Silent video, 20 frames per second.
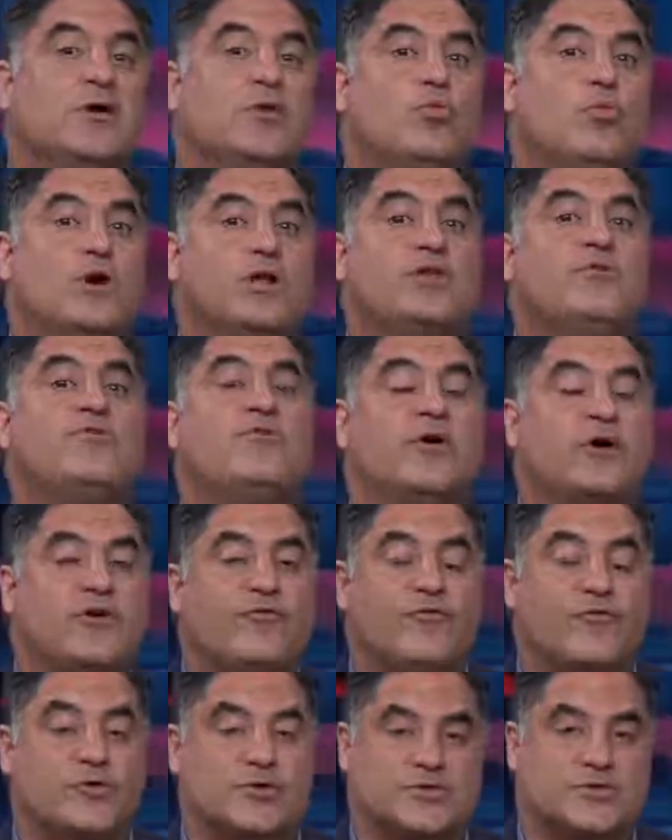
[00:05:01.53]
One of the very
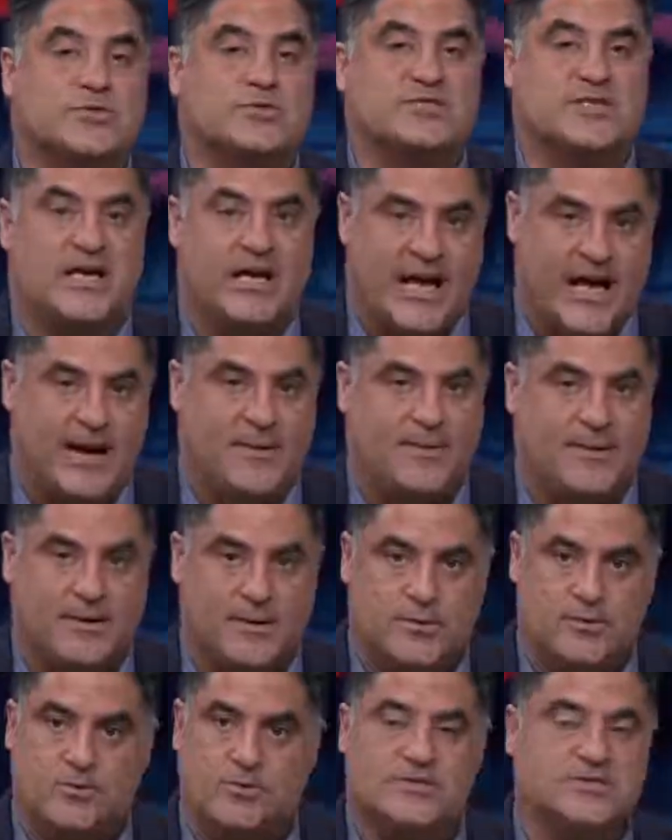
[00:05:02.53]
first ones that
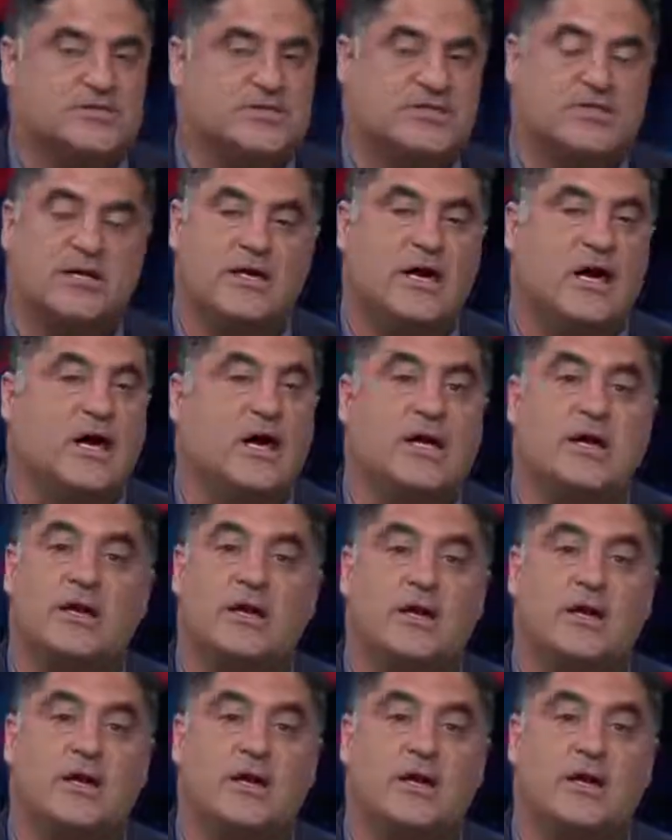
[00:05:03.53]
happened was uh,